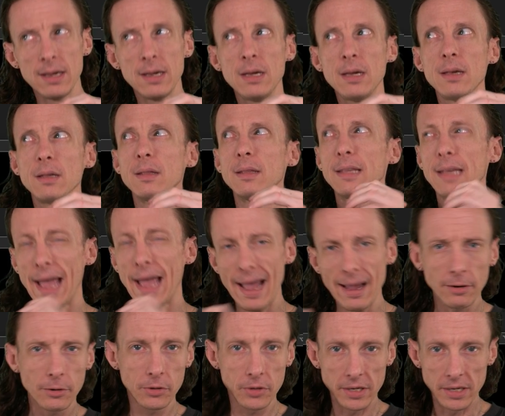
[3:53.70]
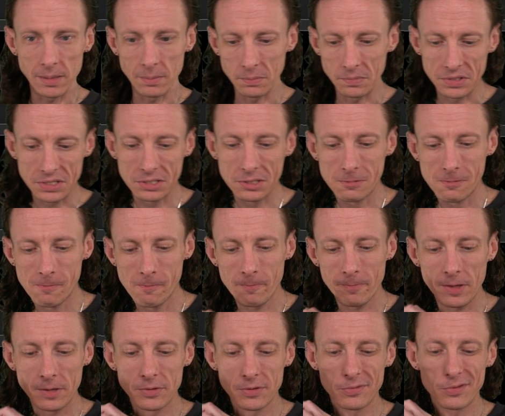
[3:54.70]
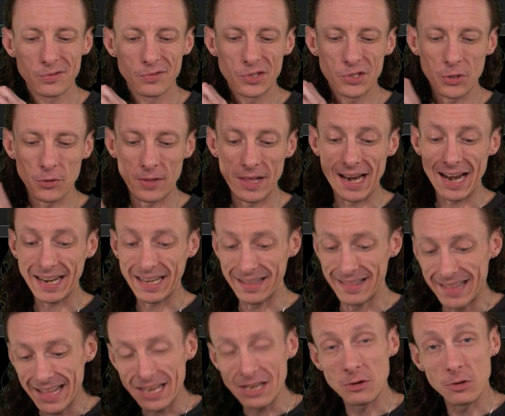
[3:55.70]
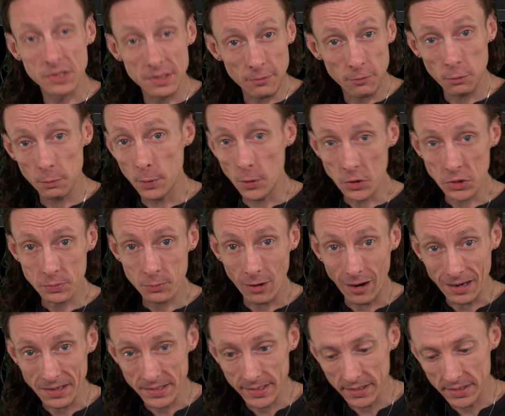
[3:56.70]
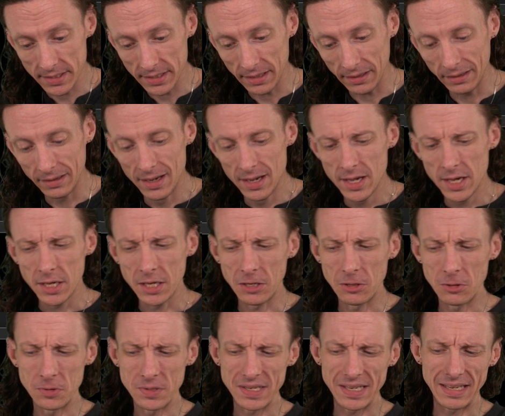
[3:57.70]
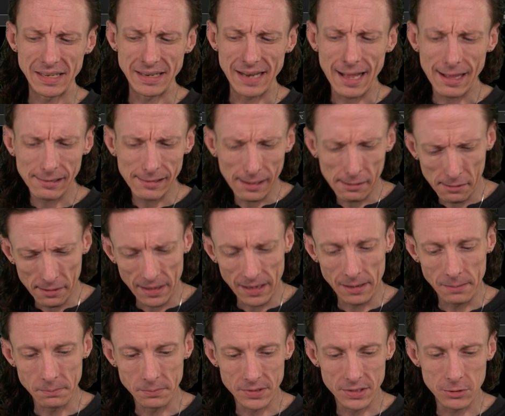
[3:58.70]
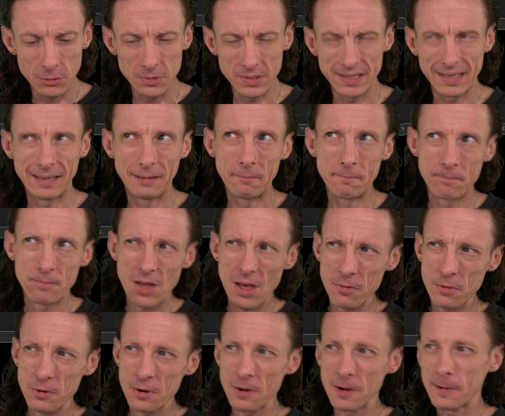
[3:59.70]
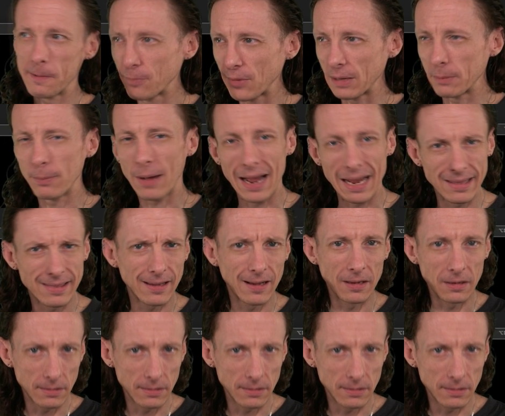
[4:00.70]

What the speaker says: the acronyms so that I can then use it for post-processing using LLMs, using other like Python